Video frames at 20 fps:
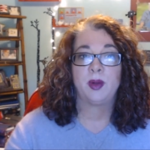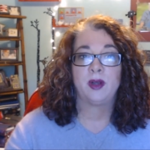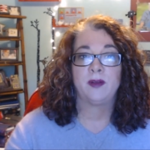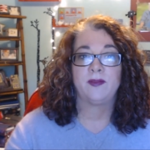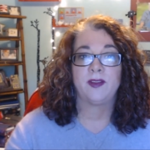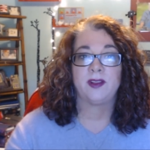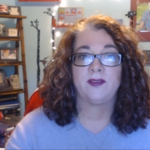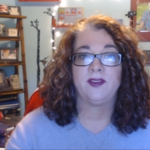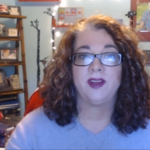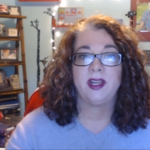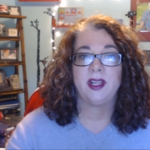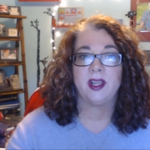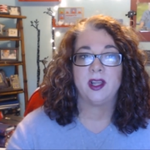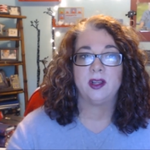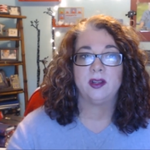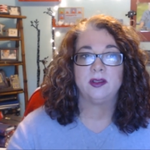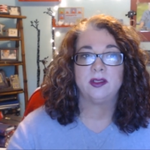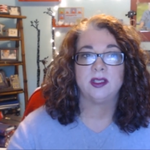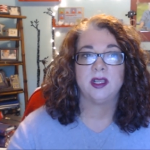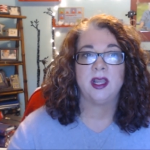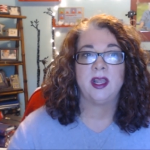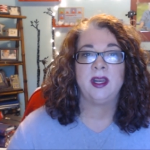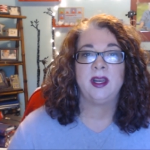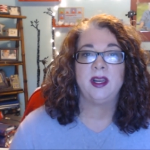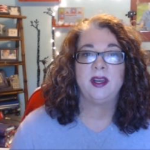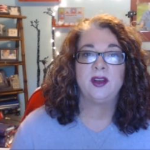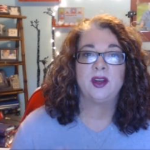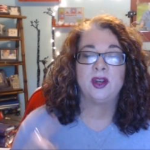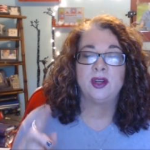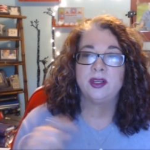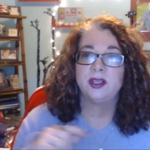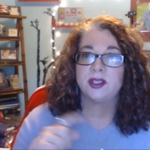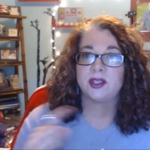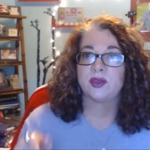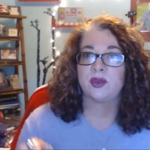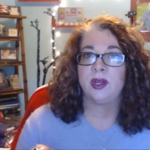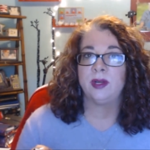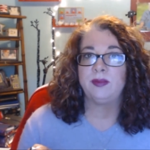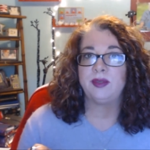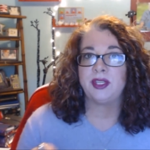Perfect Videos? And in her
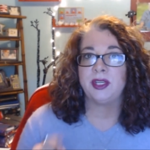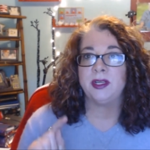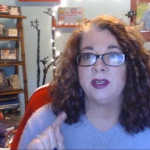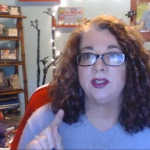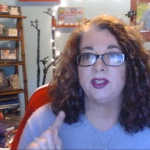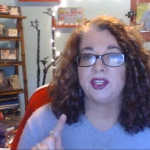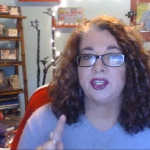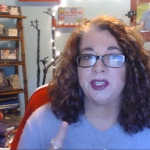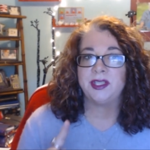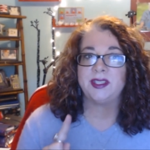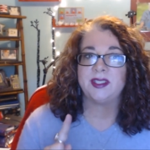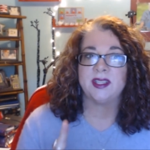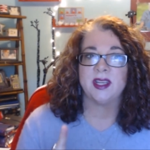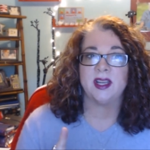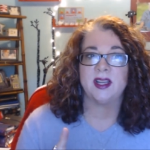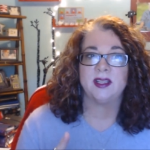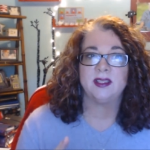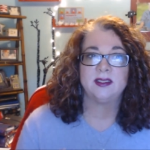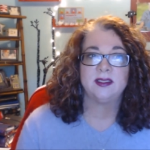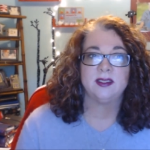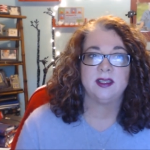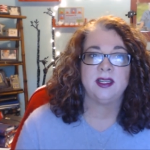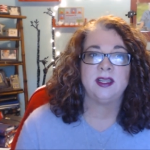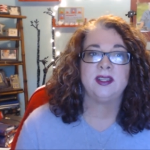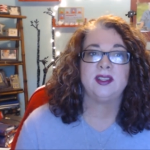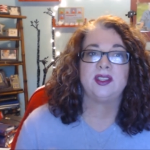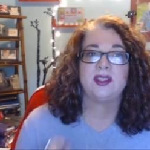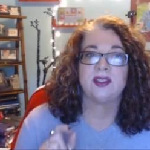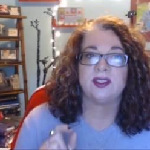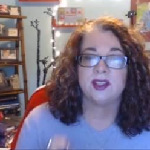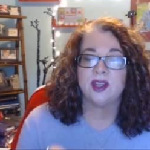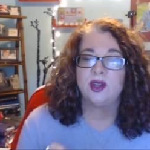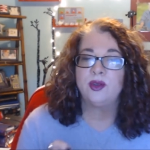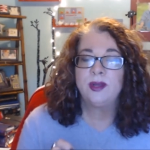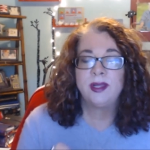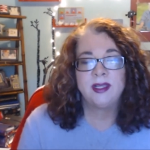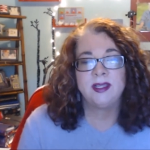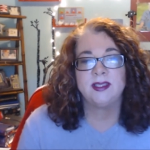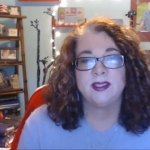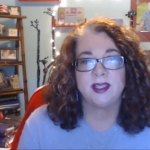description, she says, It is
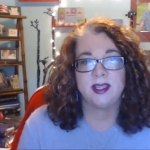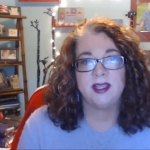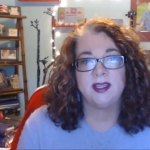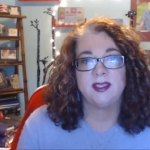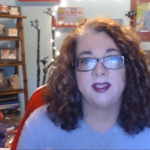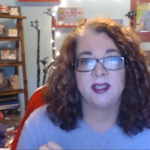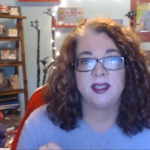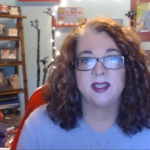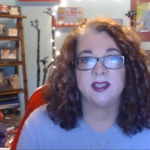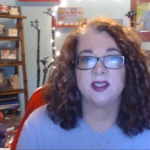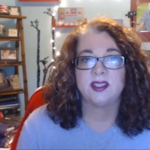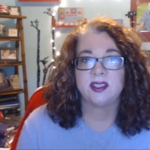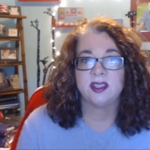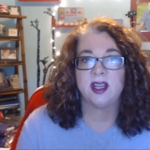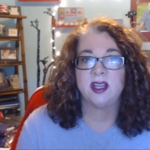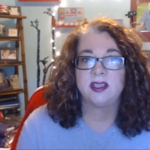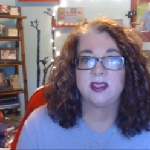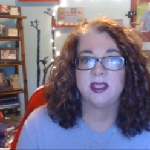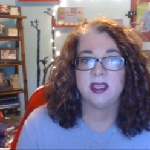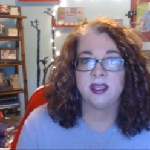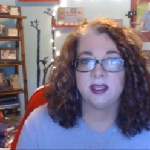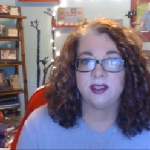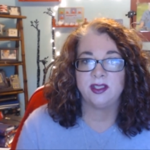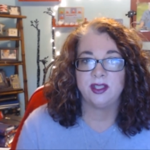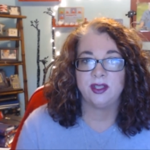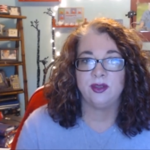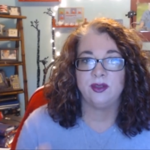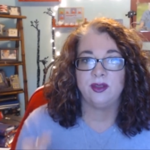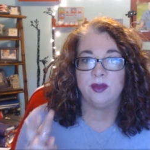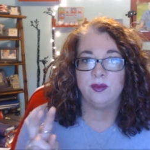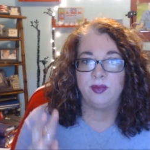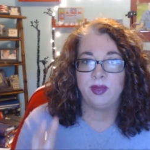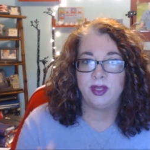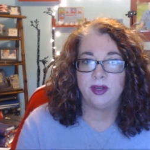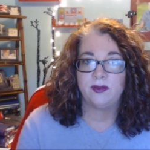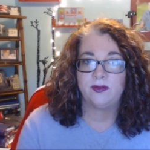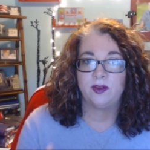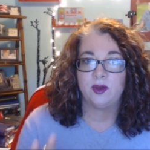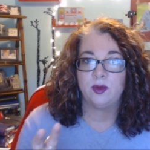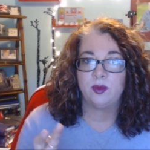so easy to get sucked into the
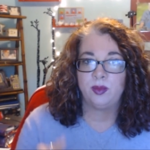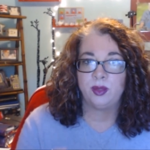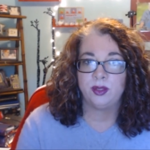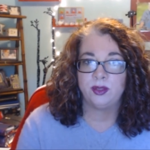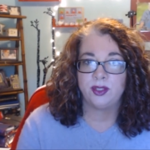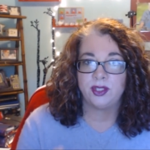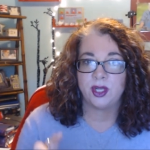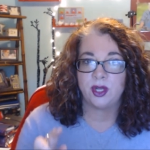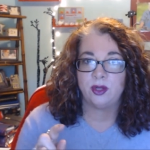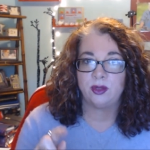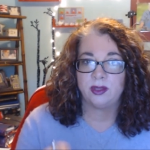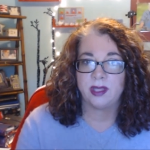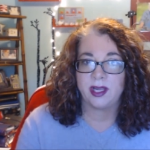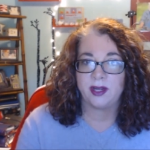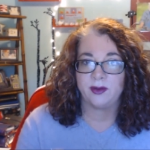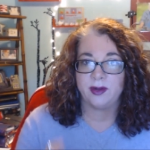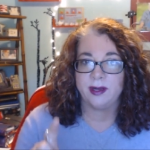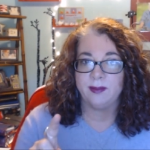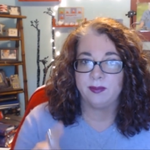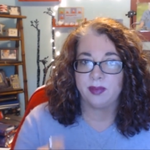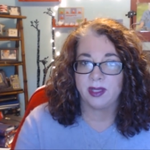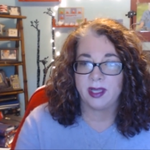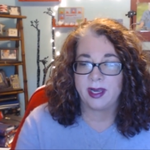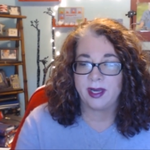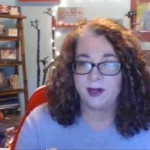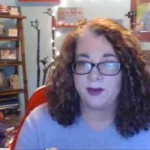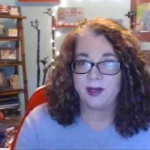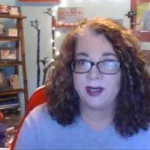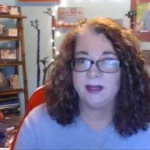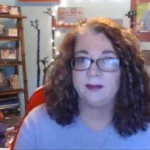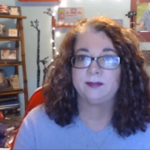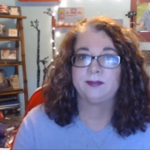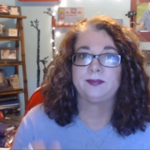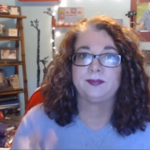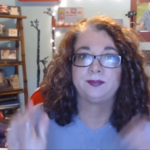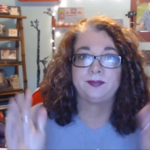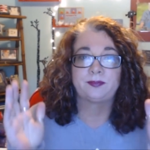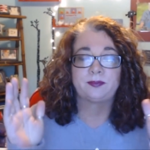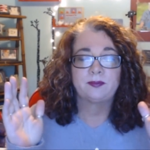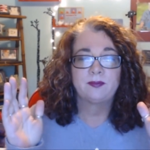beautiful Bujo lettering plannering,
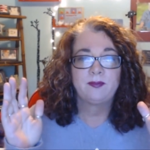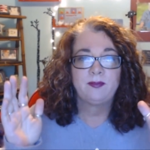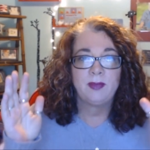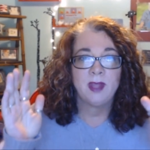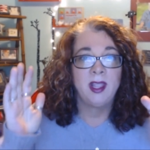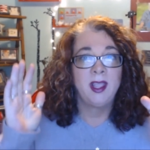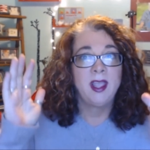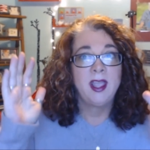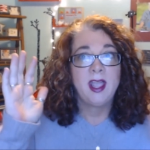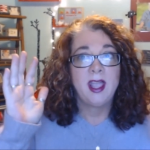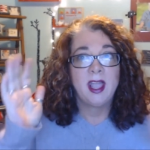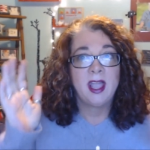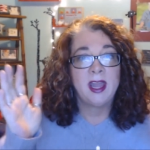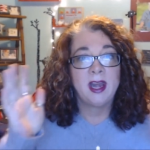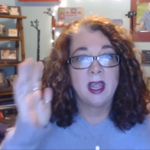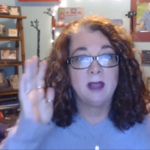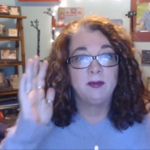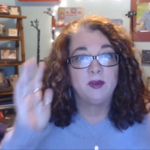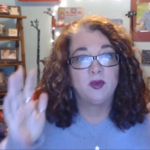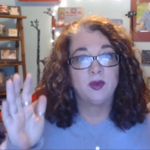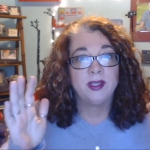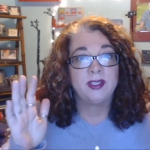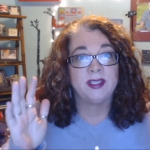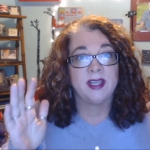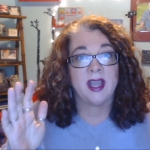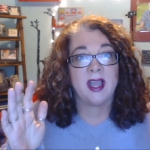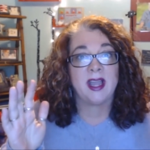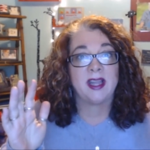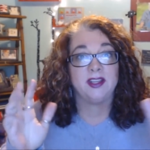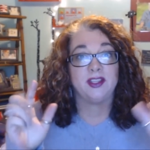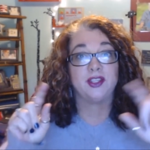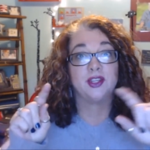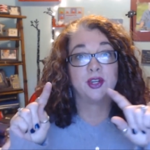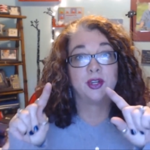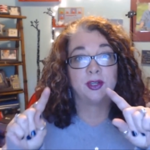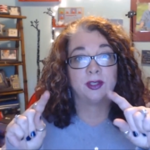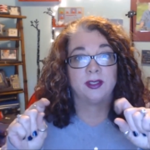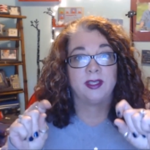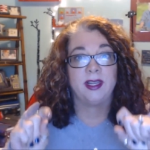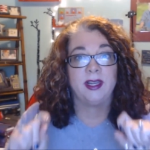and I'm going to add
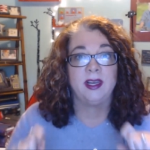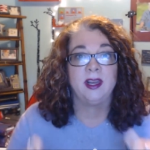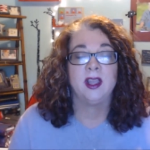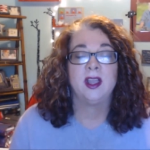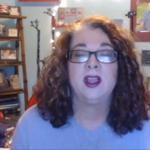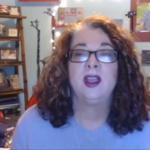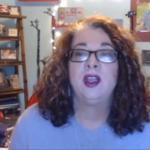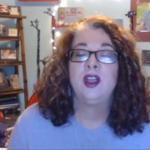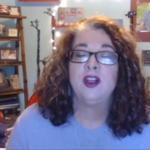journaling